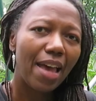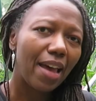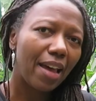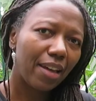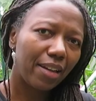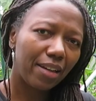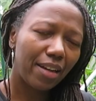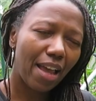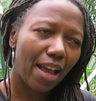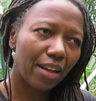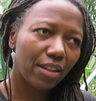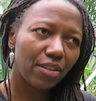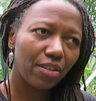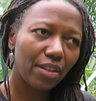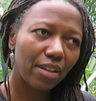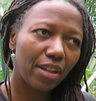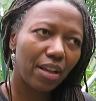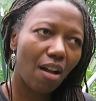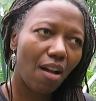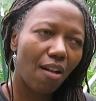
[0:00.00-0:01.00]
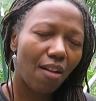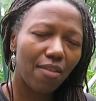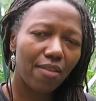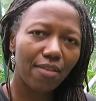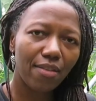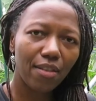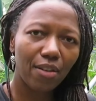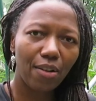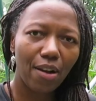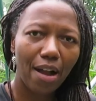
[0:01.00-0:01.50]
and actually all
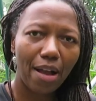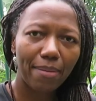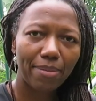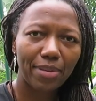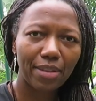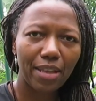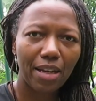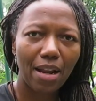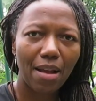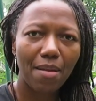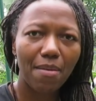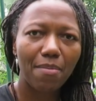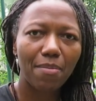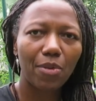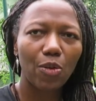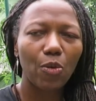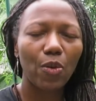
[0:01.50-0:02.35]
of the crops that I'm